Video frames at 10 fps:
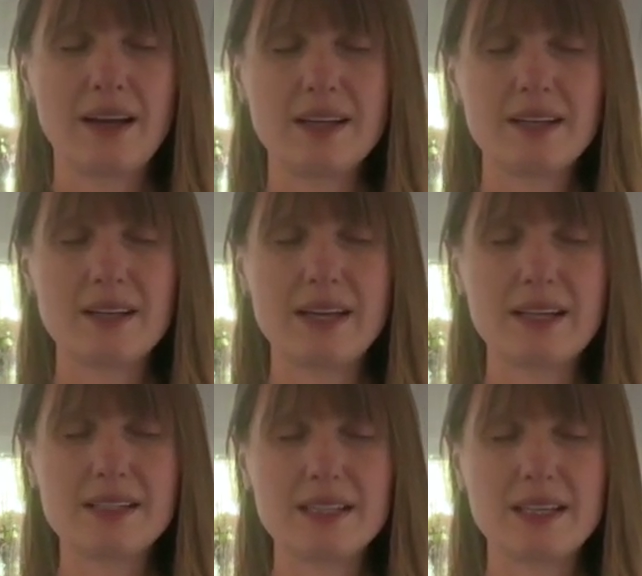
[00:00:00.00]
And
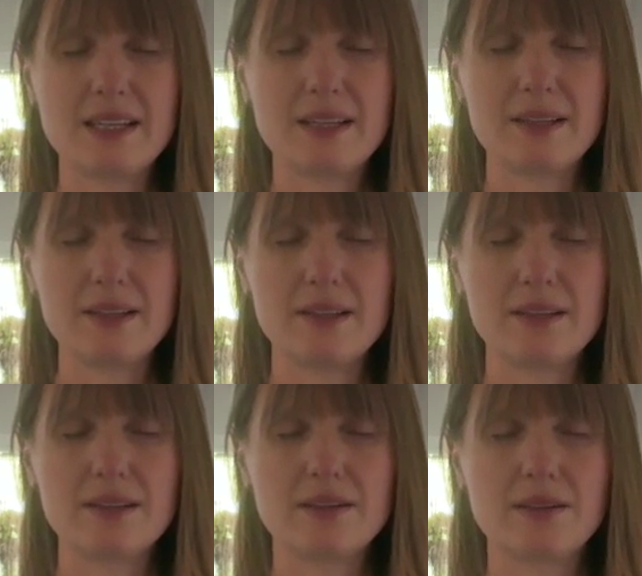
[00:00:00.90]
connect in
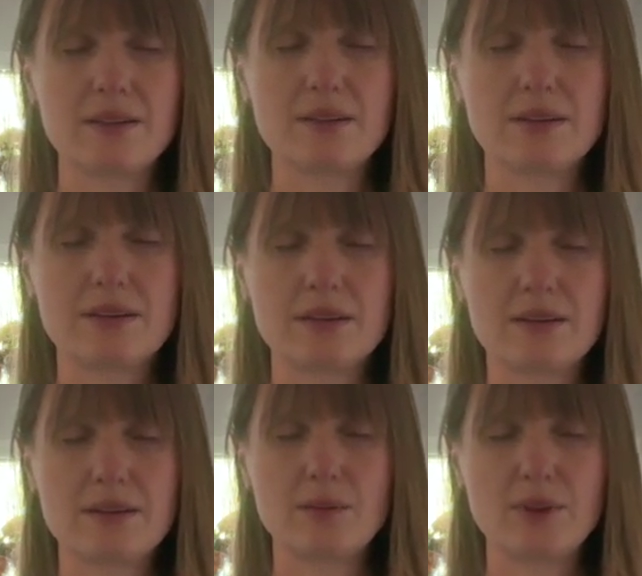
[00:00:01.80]

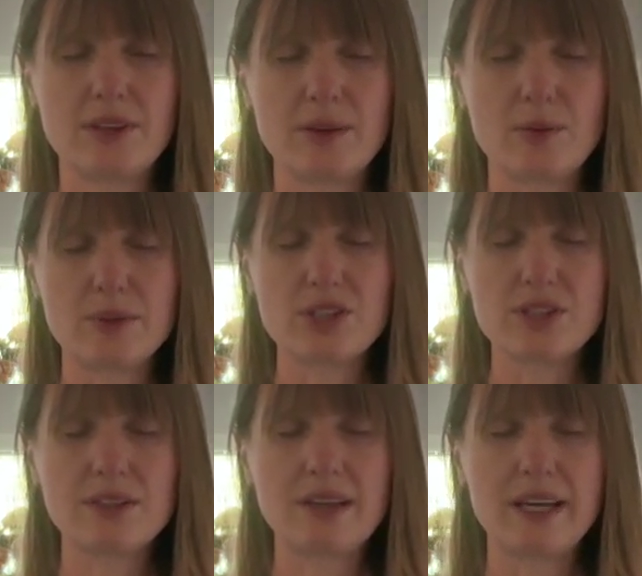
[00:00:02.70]
with the
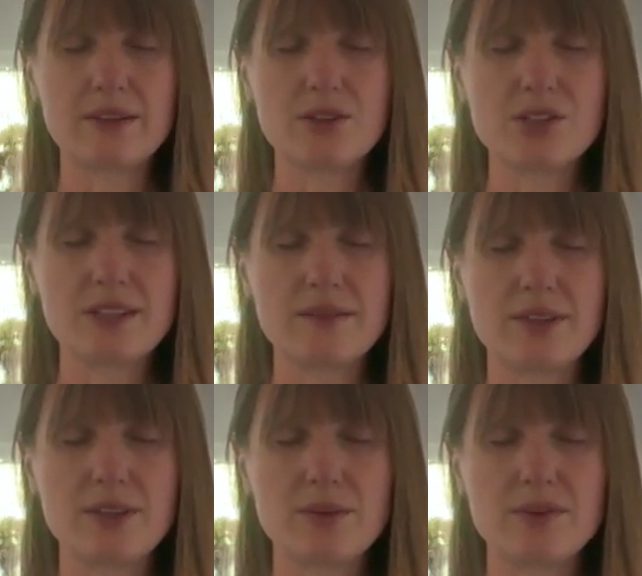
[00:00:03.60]
original energy of the
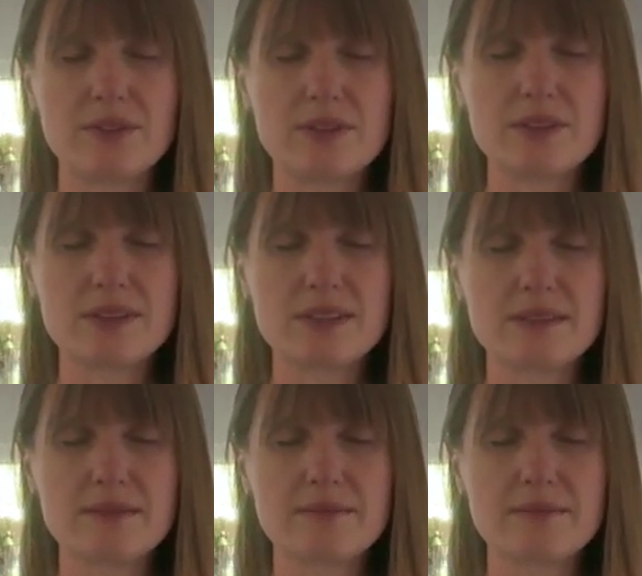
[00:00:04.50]
universe.